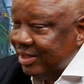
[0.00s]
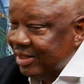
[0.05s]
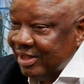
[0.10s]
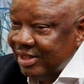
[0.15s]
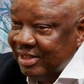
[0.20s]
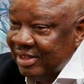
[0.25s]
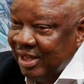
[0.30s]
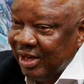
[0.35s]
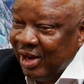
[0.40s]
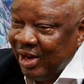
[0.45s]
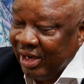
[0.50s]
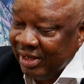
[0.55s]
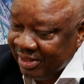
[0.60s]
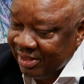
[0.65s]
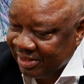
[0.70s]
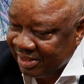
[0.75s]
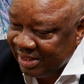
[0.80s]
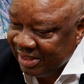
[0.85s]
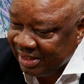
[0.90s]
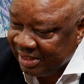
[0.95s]

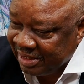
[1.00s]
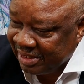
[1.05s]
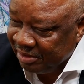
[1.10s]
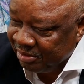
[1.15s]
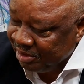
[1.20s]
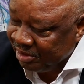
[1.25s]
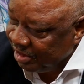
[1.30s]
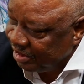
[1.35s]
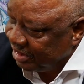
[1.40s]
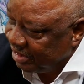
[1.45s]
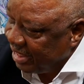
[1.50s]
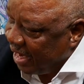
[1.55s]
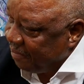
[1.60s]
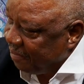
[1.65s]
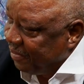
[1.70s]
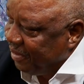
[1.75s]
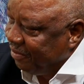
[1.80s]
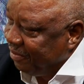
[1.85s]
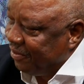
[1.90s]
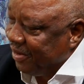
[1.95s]
Journalists snap
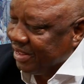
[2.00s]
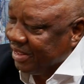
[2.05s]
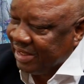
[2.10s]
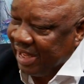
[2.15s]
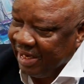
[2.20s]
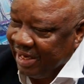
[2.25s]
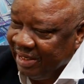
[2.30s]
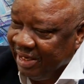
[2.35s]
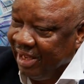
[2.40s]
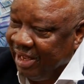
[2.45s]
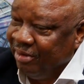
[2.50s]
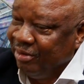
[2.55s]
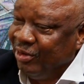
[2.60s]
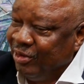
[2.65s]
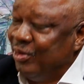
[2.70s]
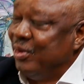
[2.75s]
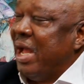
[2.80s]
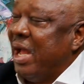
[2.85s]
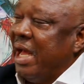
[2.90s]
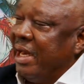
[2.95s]
the face and then
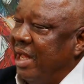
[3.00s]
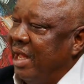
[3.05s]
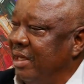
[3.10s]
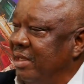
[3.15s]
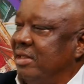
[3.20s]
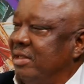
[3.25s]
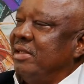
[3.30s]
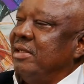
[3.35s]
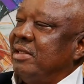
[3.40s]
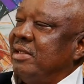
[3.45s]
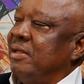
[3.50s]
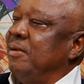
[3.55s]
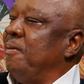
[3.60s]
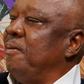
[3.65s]
do your analysis.